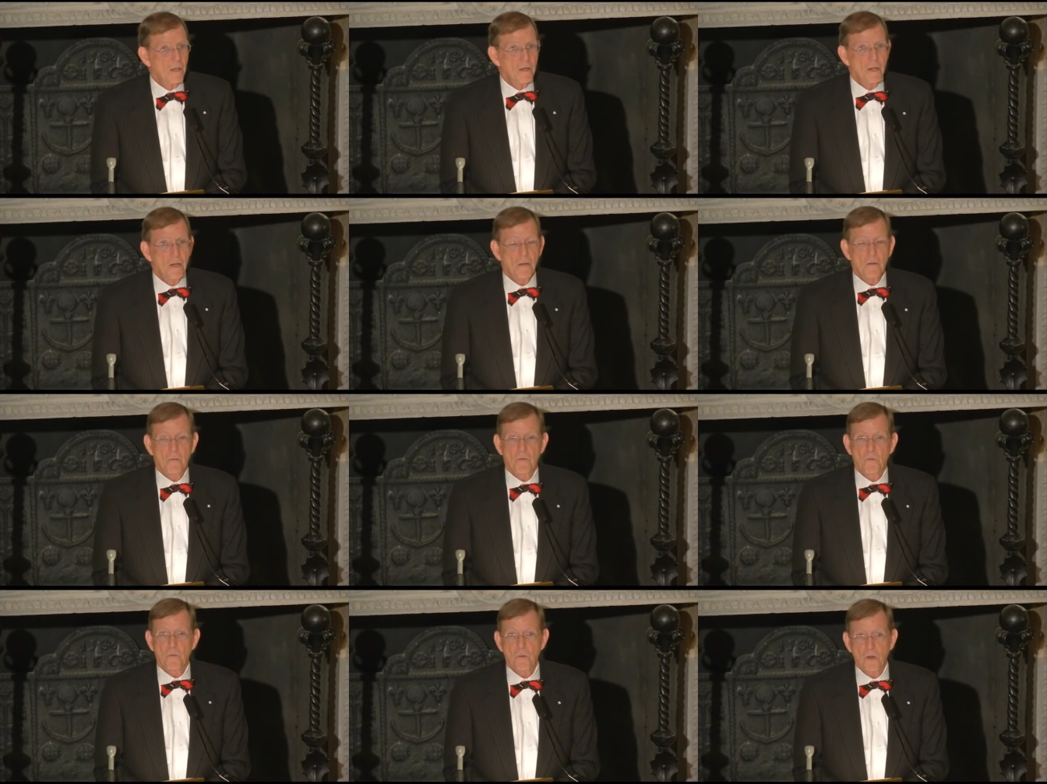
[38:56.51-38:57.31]
Now,
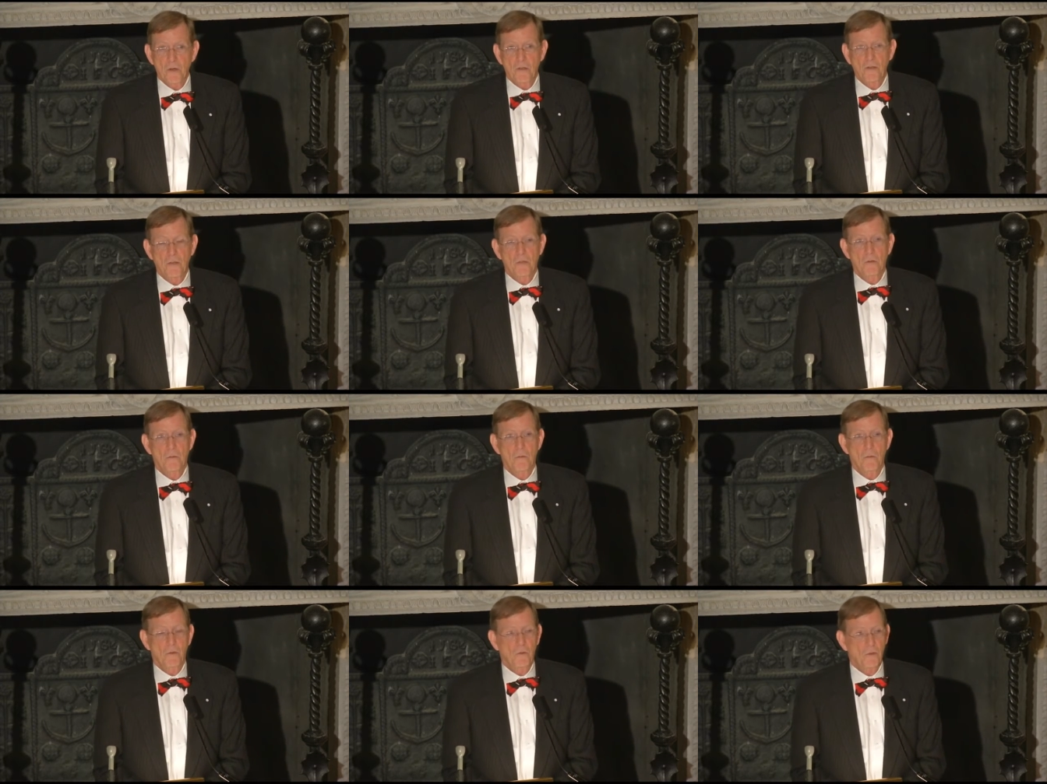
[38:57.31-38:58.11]

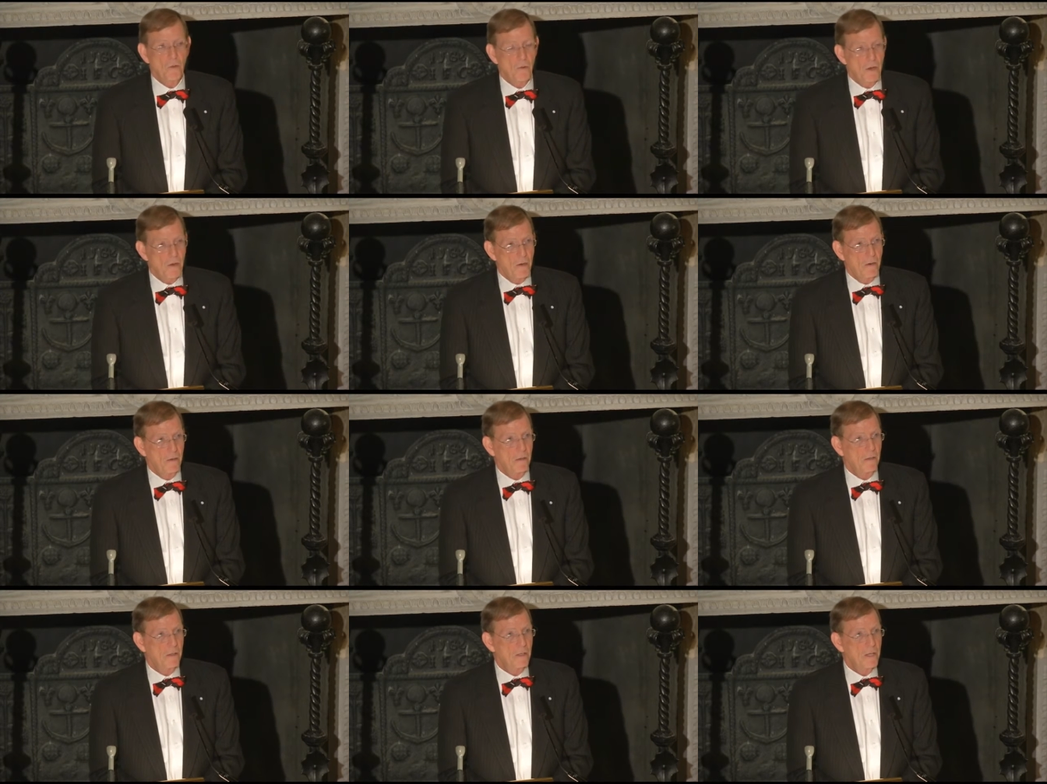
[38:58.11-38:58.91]
Ferguson was so
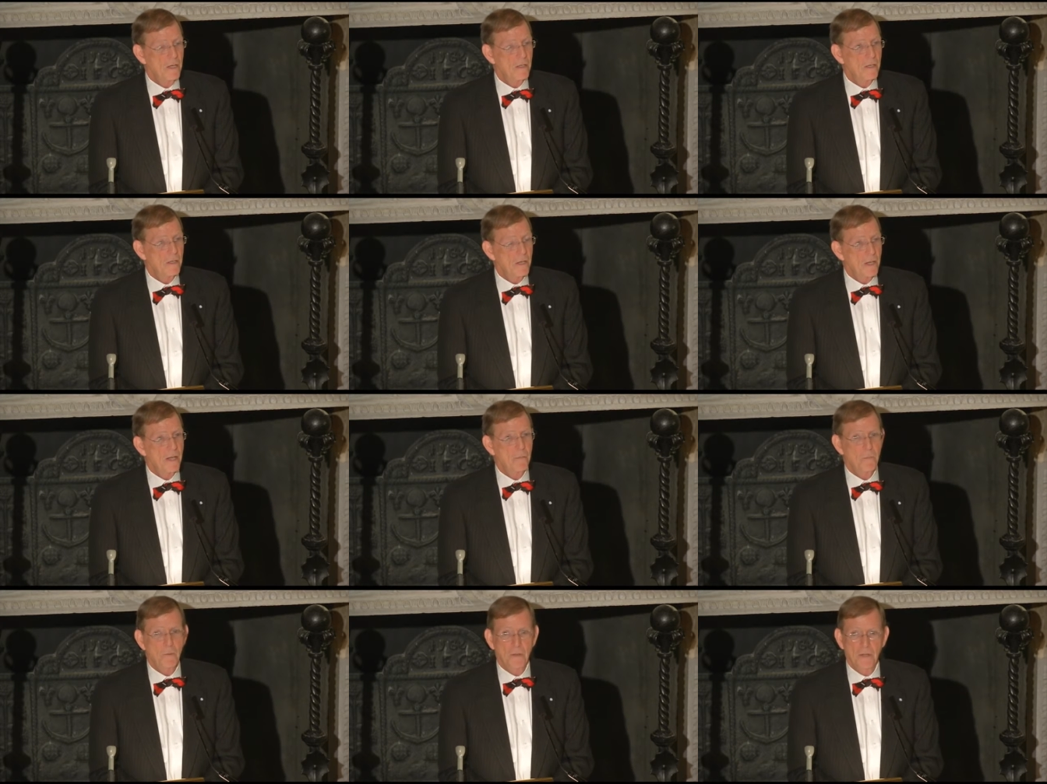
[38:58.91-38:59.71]
arrogant, he did
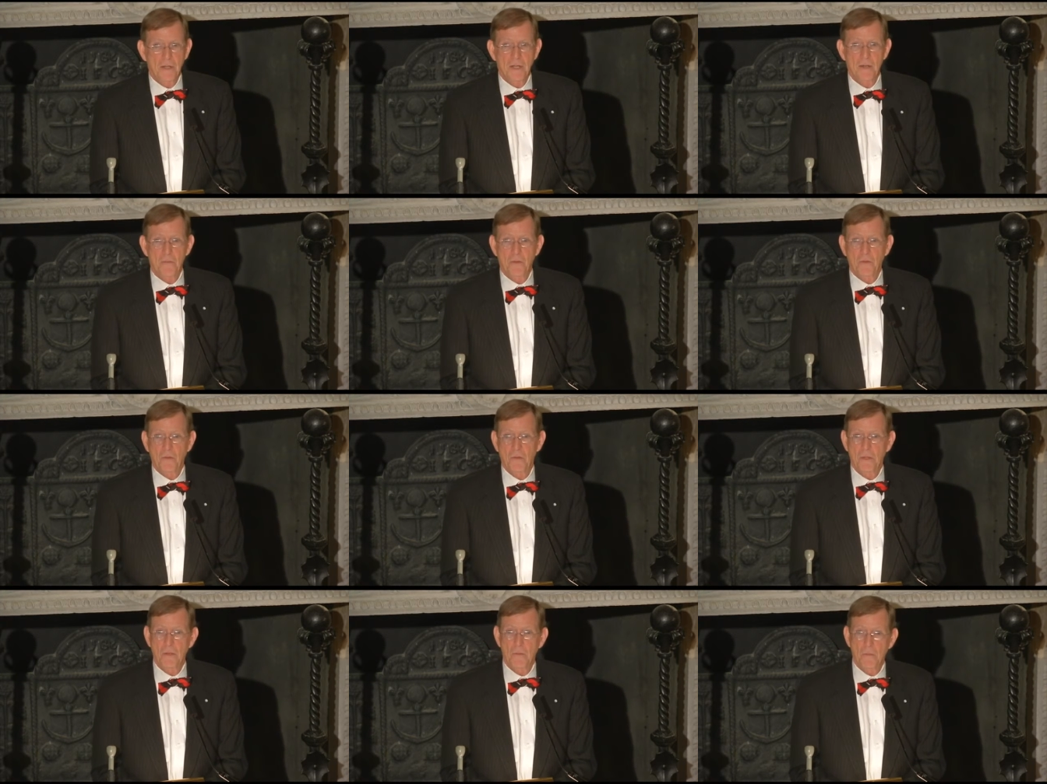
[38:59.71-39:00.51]
not believe that
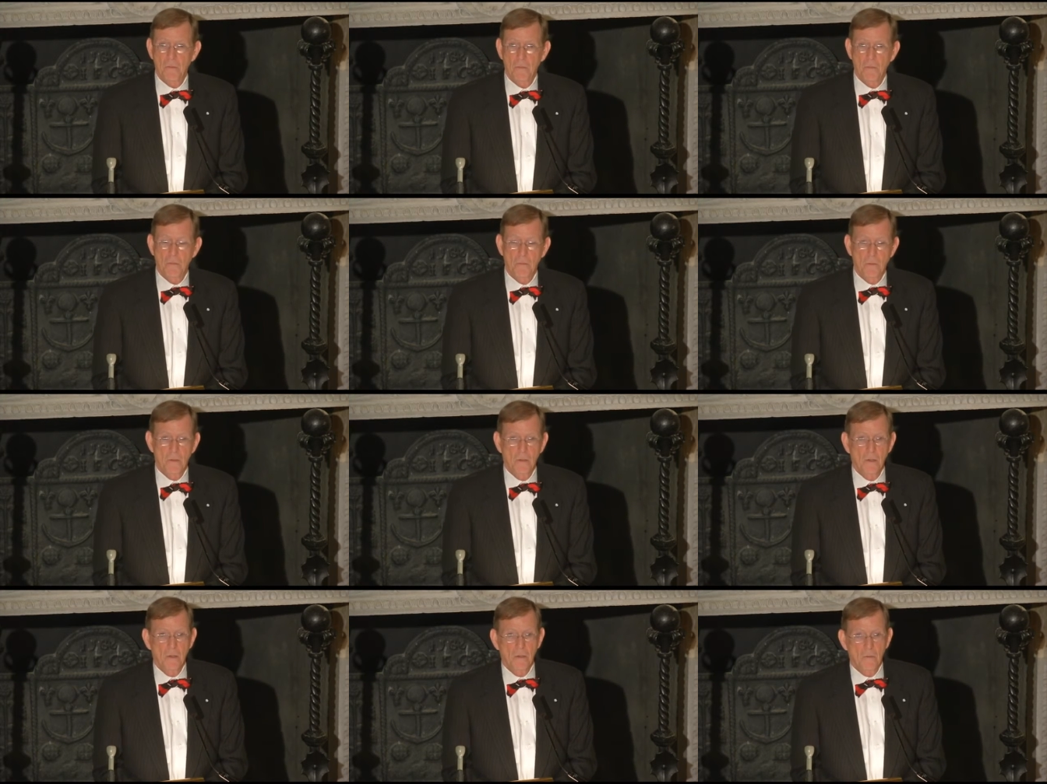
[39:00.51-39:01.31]
the
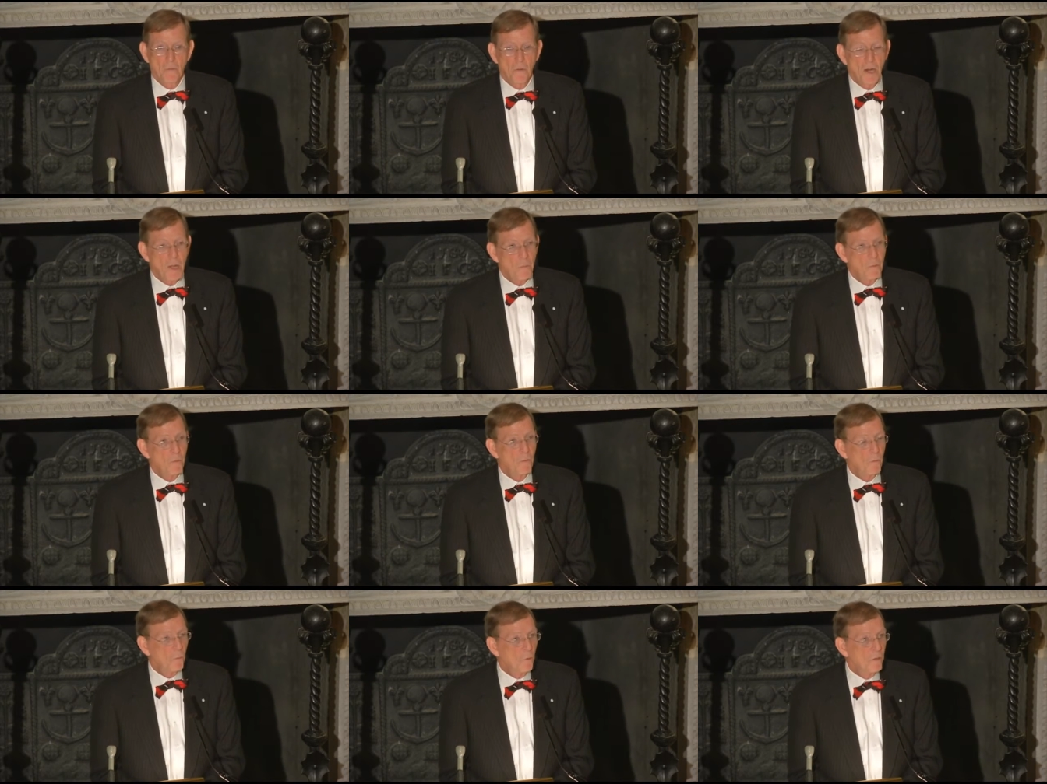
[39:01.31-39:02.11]
rabble
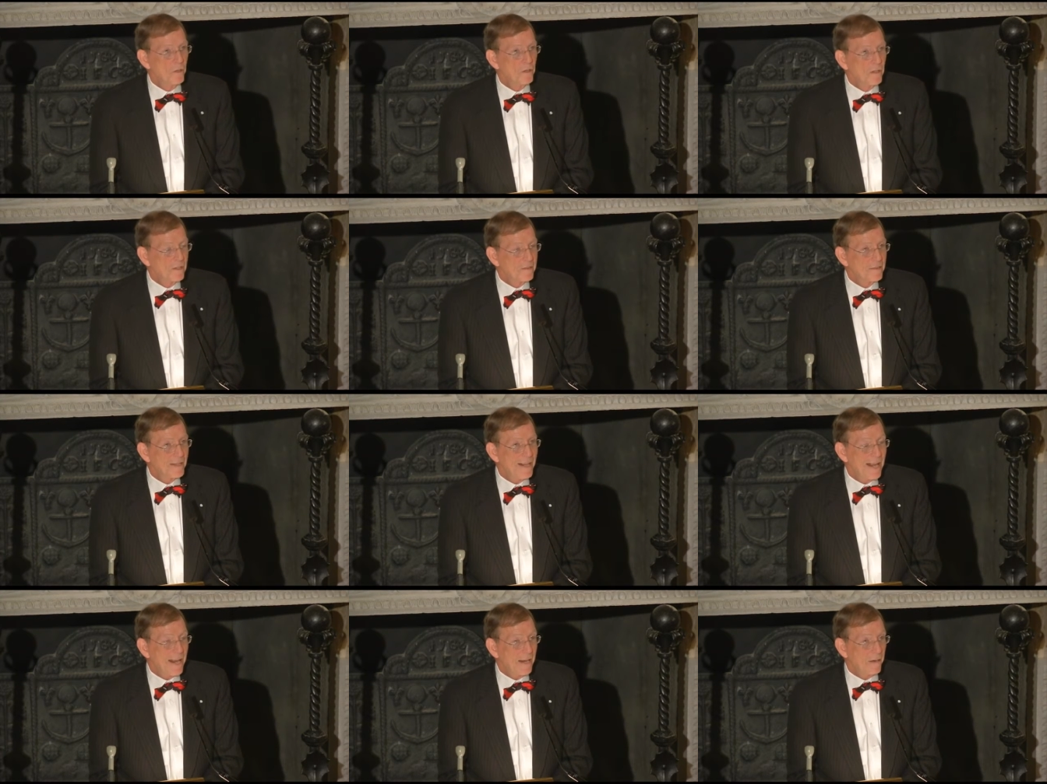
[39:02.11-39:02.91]
would
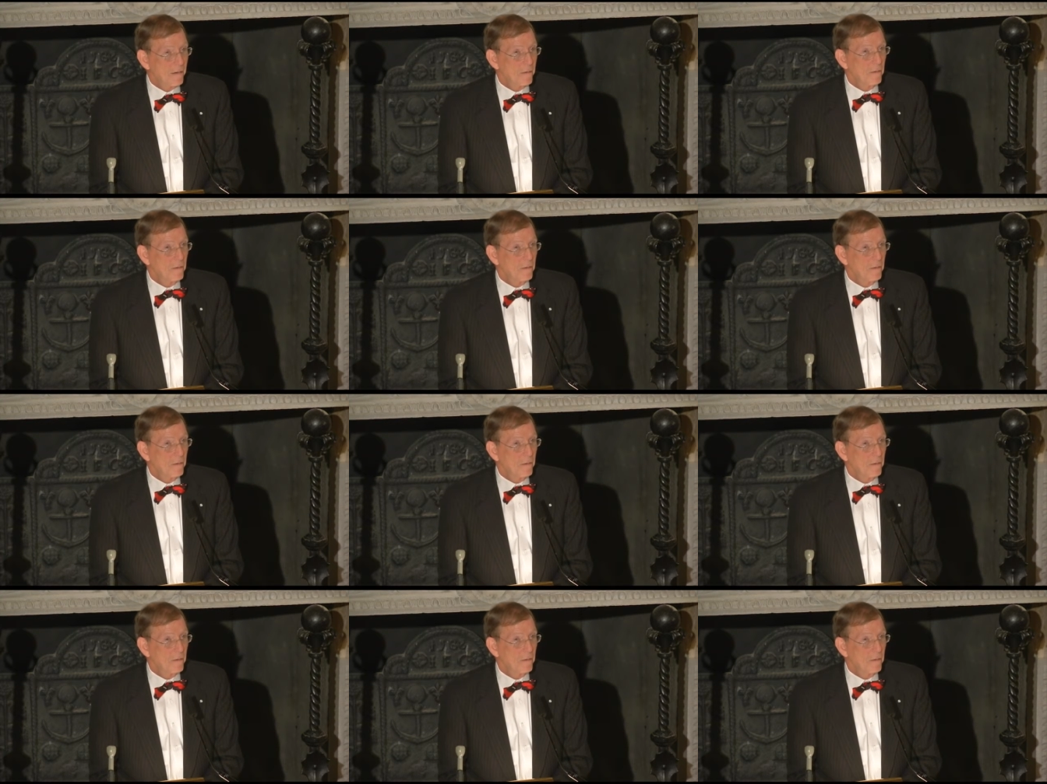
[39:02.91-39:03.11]
attack